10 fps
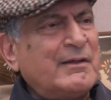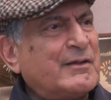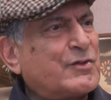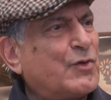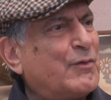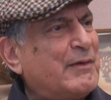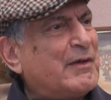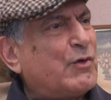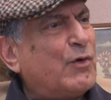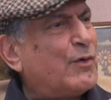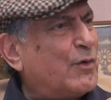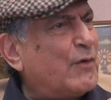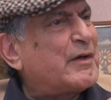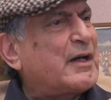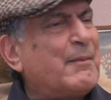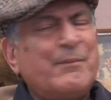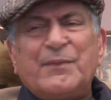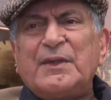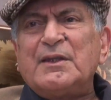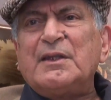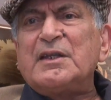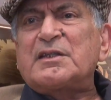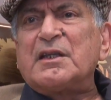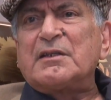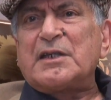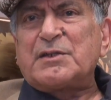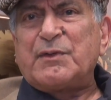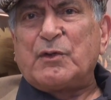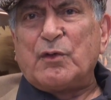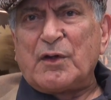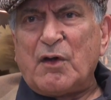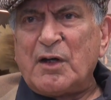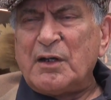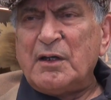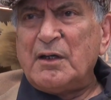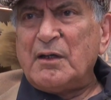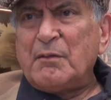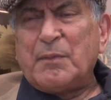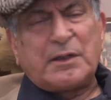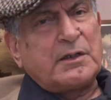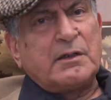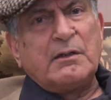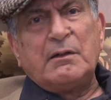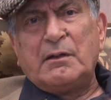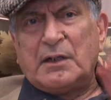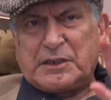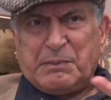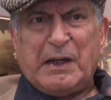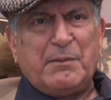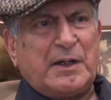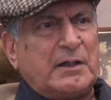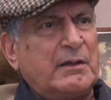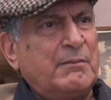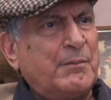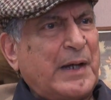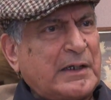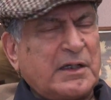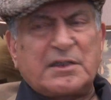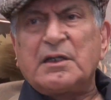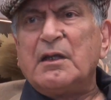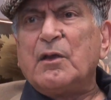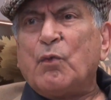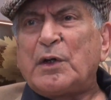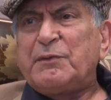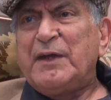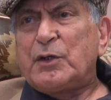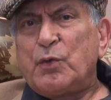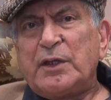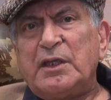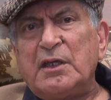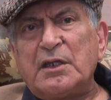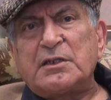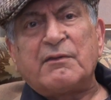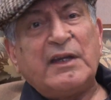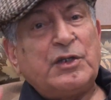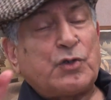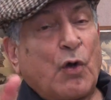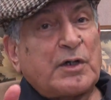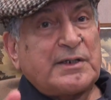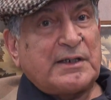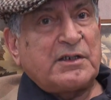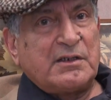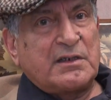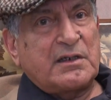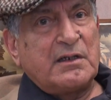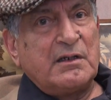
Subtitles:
So we will overcome these things as we go along, but experiment, practice. What we are doing here is very short sessions.